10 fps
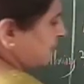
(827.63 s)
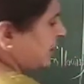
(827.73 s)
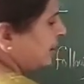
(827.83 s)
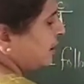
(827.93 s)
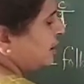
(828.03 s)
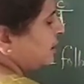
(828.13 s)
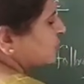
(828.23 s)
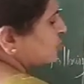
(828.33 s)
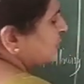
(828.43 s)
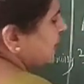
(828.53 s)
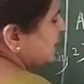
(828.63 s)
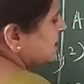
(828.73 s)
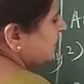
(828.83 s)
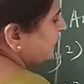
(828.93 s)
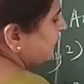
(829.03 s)
Okay. So 9 is
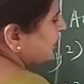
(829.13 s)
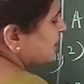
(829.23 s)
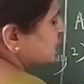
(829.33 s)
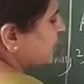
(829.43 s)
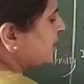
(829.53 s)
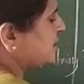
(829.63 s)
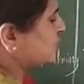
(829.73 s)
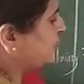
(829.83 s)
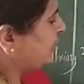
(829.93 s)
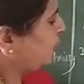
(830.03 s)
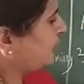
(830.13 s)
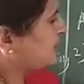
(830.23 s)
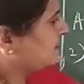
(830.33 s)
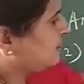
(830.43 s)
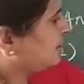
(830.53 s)
a perfect square, its square root
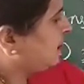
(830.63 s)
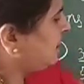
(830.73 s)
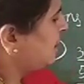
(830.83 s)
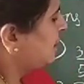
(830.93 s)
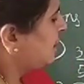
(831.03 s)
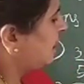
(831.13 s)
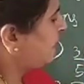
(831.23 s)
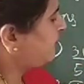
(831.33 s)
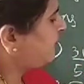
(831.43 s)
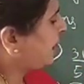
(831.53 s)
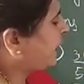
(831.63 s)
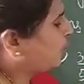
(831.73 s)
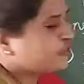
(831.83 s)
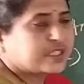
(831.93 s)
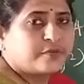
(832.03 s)
is 3, and pair
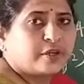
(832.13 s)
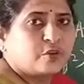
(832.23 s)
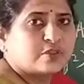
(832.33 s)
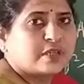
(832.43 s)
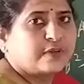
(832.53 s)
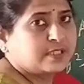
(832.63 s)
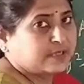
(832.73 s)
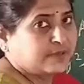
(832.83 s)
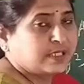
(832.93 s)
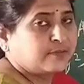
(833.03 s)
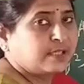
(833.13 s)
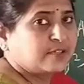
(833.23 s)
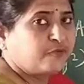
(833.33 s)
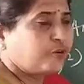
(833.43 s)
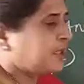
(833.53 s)
of 7 into 7, 7 7s
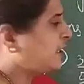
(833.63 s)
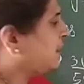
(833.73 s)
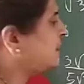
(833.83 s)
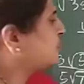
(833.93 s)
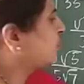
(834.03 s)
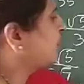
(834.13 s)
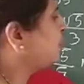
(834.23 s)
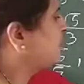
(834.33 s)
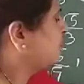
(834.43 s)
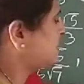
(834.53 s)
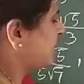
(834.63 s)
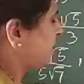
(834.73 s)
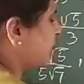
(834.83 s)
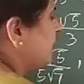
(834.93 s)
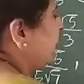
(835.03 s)
are 49, its square root is
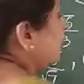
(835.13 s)
7,